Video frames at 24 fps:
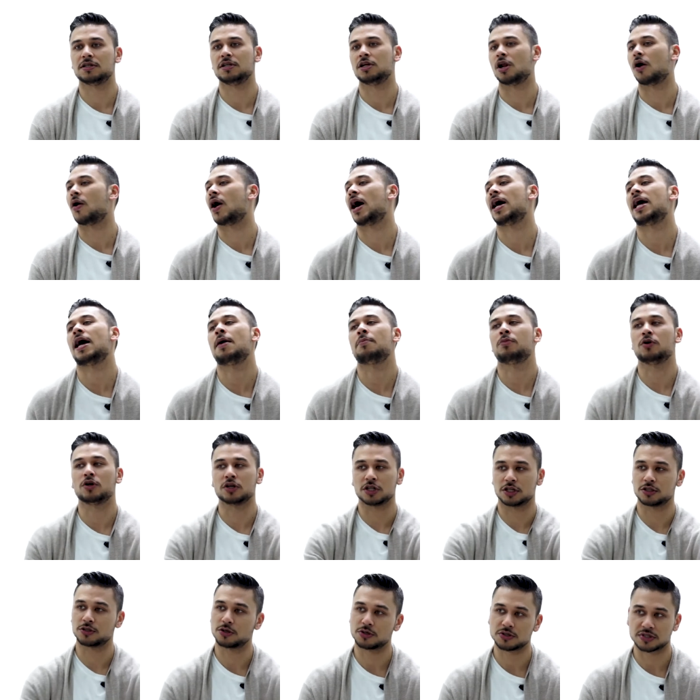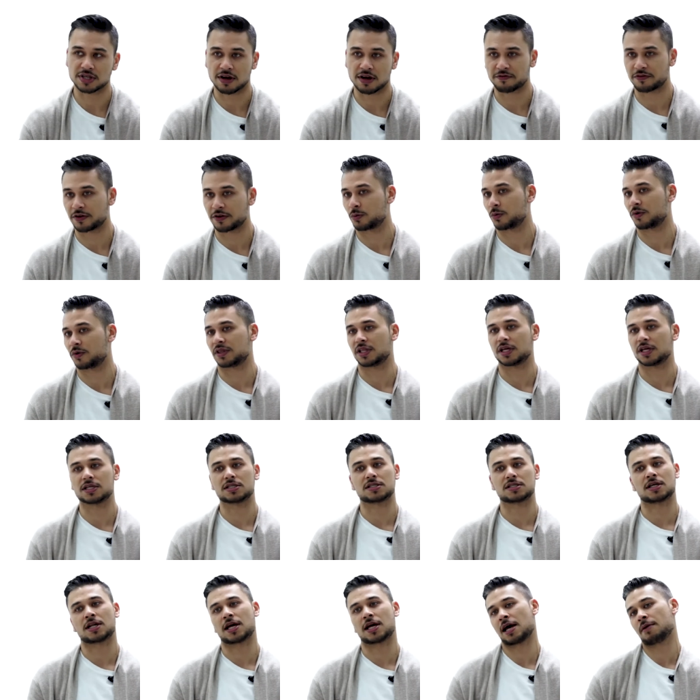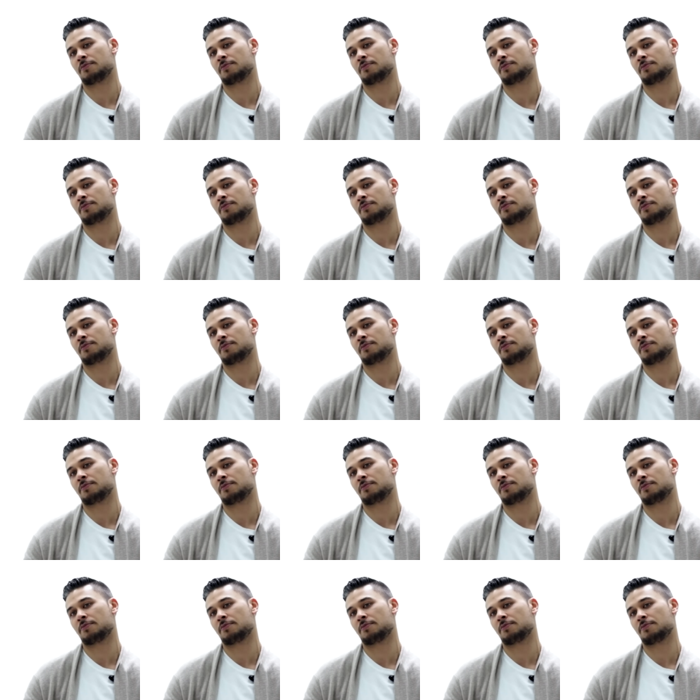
you know, I am going to do something with this and I